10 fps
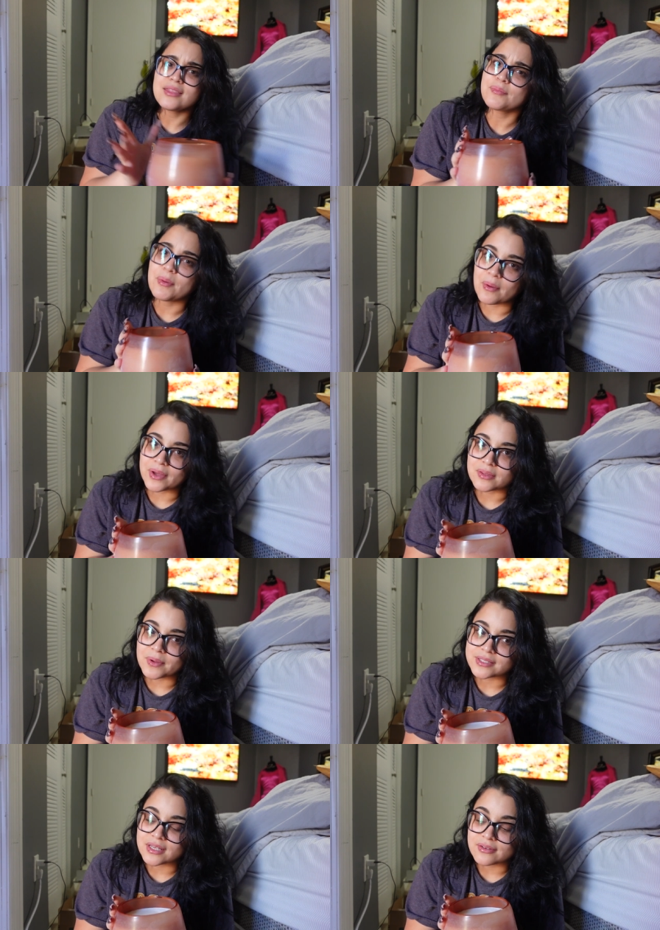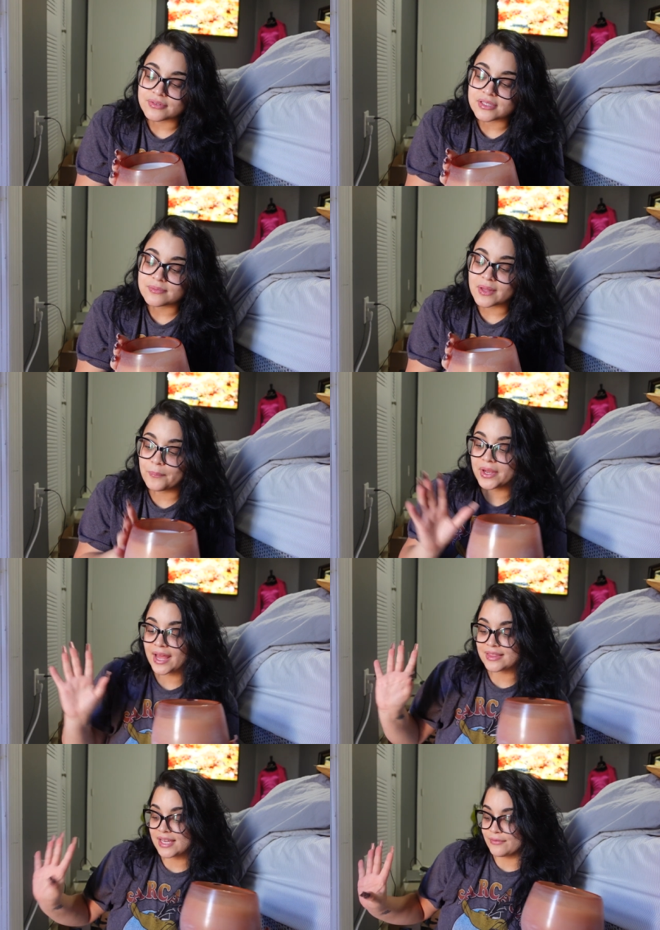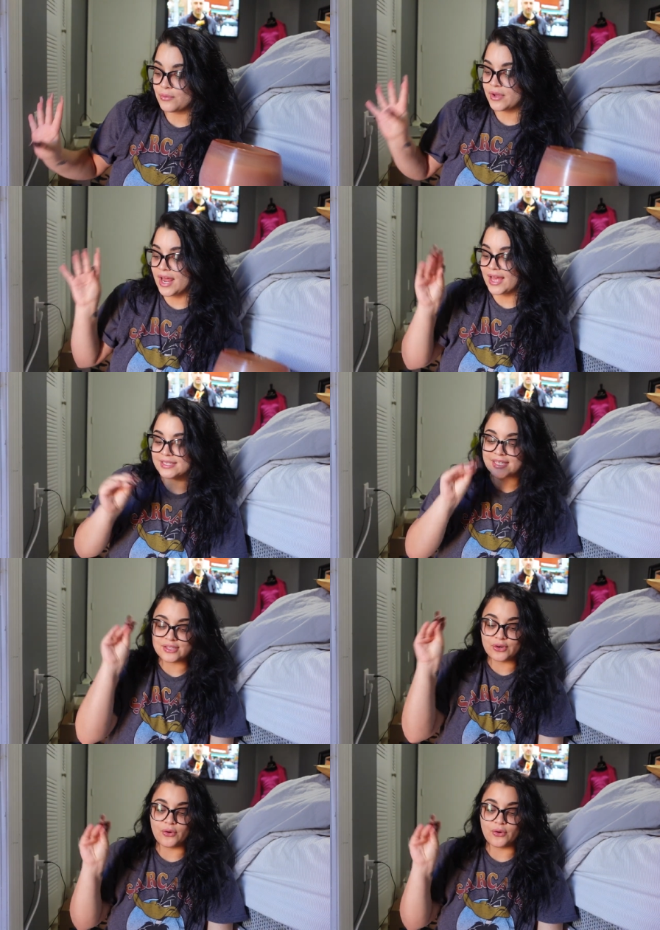I think my mom got the best gifts but I think everyone has like their